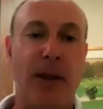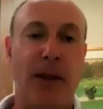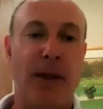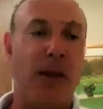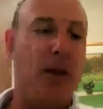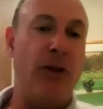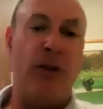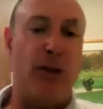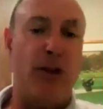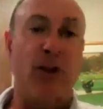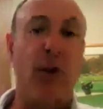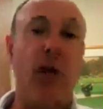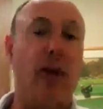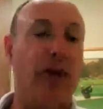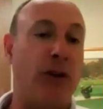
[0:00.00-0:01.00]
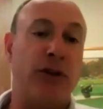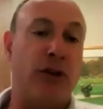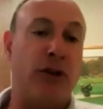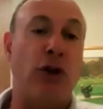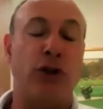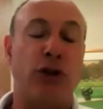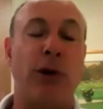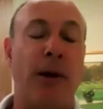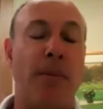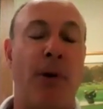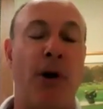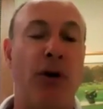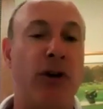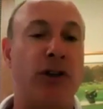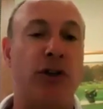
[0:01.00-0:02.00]
Because there's those three
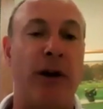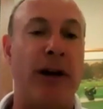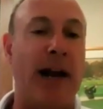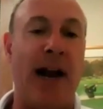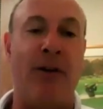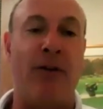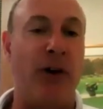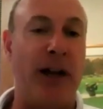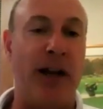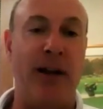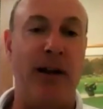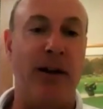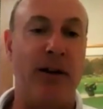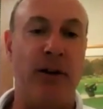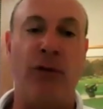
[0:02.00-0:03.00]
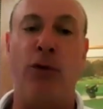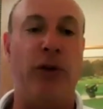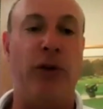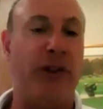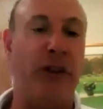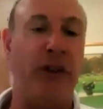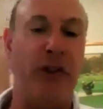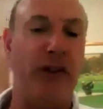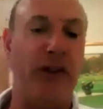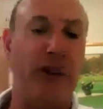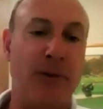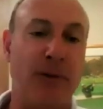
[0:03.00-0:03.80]
components are in every divorce case.